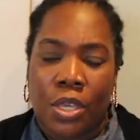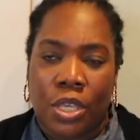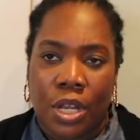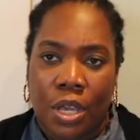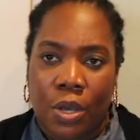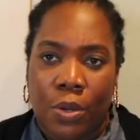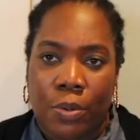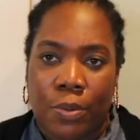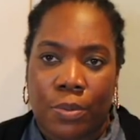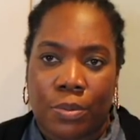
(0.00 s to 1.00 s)
you
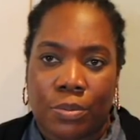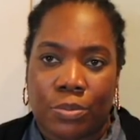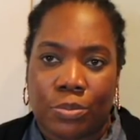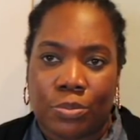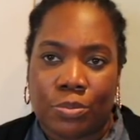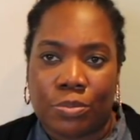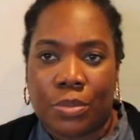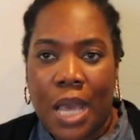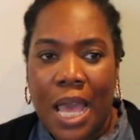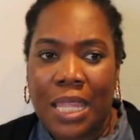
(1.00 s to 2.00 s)
know,
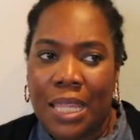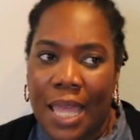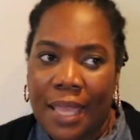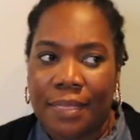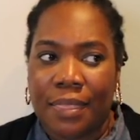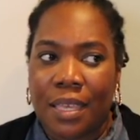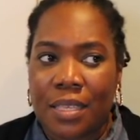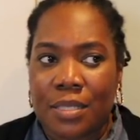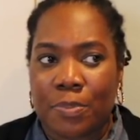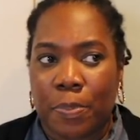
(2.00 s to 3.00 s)
I like
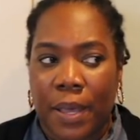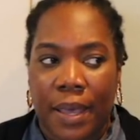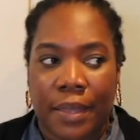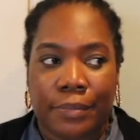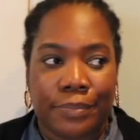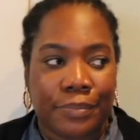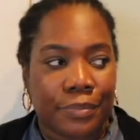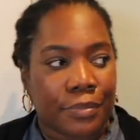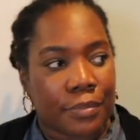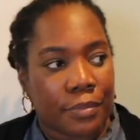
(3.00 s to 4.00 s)
this, but
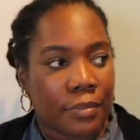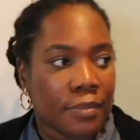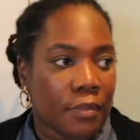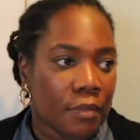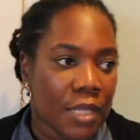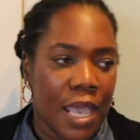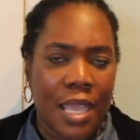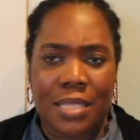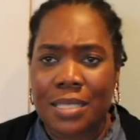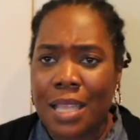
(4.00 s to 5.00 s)

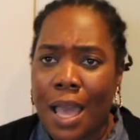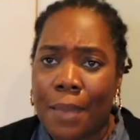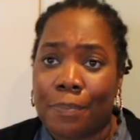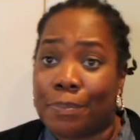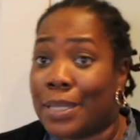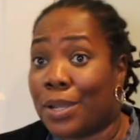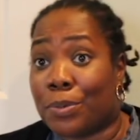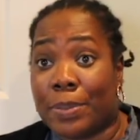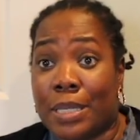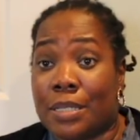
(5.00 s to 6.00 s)
it's not
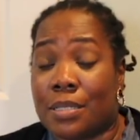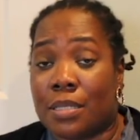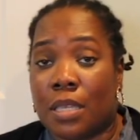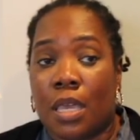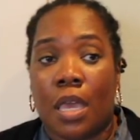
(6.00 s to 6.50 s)
planner piece.